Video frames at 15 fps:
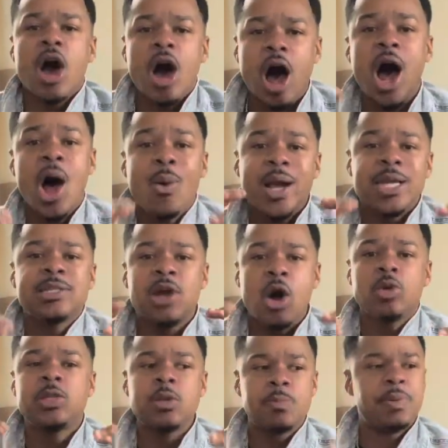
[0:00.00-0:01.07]
Always
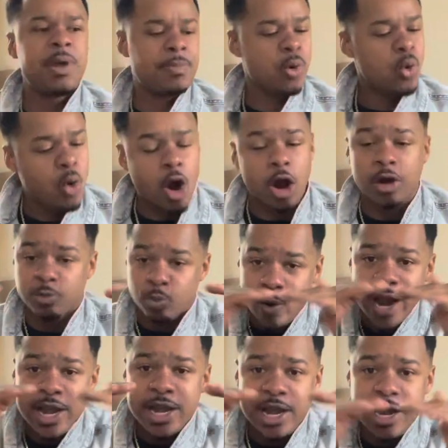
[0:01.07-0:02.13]
go to people who are
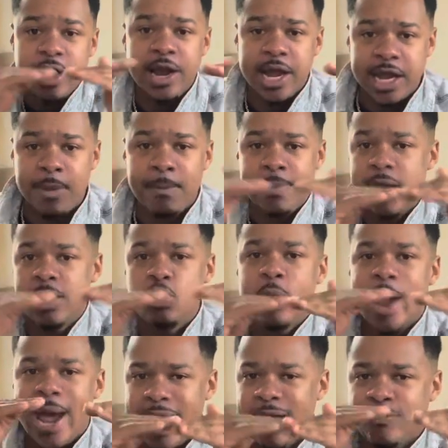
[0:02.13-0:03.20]
right here and can meet you
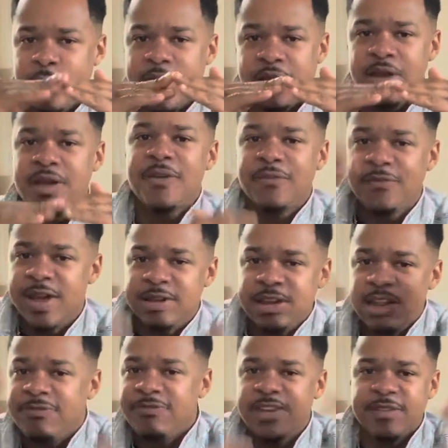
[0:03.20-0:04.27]
halfway.
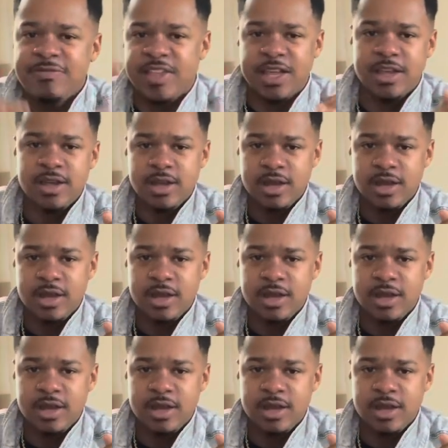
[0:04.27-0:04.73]
50-50.